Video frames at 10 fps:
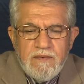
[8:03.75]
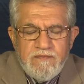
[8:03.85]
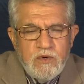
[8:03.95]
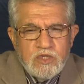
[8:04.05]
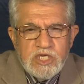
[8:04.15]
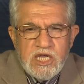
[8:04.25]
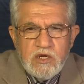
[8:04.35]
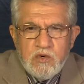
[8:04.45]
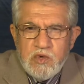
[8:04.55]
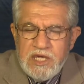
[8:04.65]

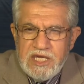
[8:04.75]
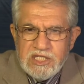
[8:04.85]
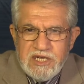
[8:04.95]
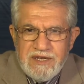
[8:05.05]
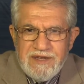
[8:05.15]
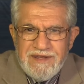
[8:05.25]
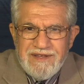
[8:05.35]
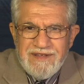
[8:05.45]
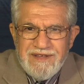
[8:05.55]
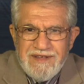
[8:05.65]
future creation.
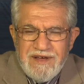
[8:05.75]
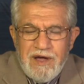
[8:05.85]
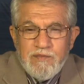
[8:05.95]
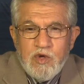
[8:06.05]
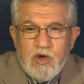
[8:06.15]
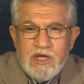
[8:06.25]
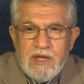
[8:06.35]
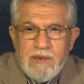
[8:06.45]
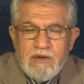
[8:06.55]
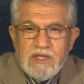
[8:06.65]
I'm
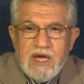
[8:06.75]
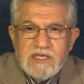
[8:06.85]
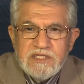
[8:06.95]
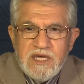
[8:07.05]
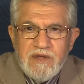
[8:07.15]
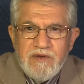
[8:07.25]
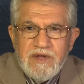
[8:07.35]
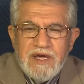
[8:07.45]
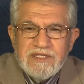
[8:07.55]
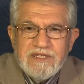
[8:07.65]
talking about
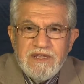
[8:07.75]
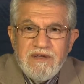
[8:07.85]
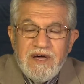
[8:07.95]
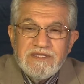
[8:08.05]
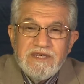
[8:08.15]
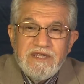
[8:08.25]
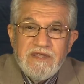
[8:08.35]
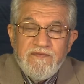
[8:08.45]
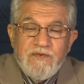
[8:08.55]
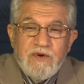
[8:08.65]
Azal,
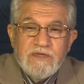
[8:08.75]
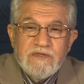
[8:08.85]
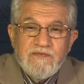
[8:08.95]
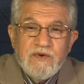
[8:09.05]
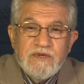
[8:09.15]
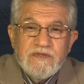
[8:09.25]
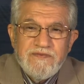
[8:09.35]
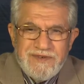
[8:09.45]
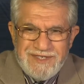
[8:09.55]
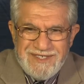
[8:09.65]
the
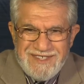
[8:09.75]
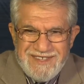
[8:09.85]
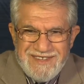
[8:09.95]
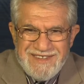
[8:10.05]
first.